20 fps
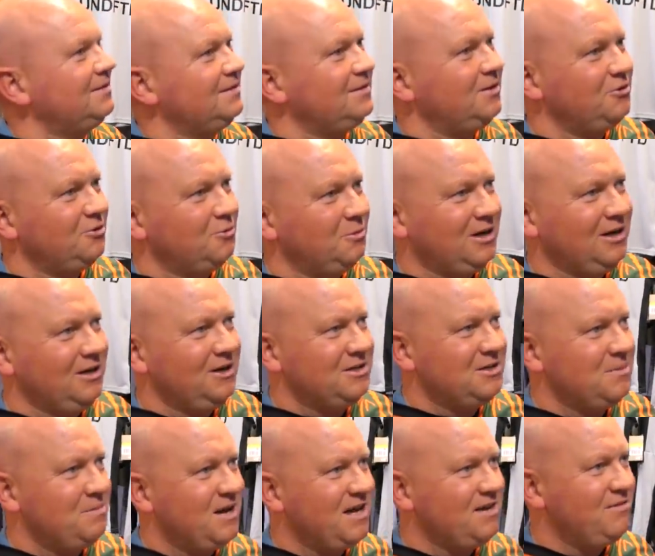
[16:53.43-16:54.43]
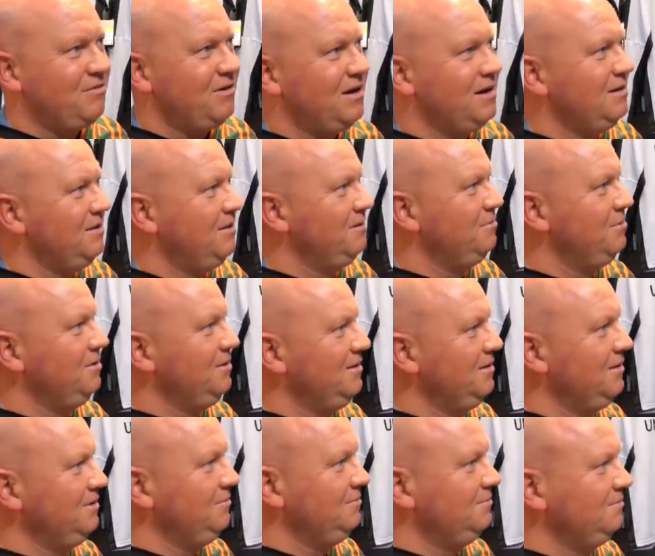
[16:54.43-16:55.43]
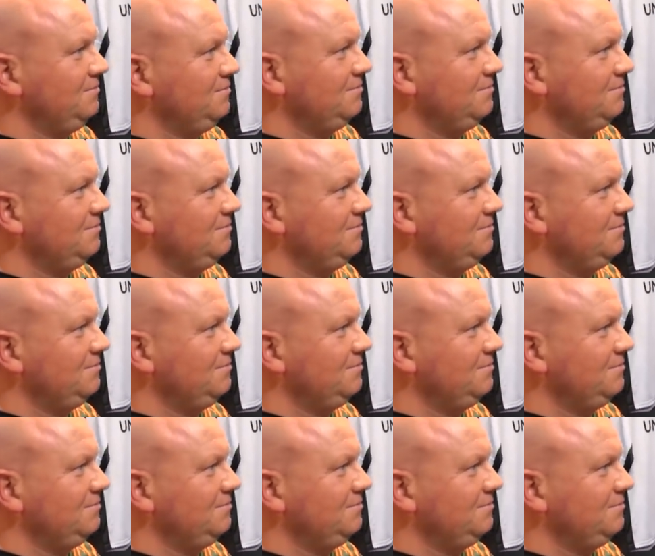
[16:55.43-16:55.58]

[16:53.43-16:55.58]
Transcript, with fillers: Don't normally like to pay for anything, but um,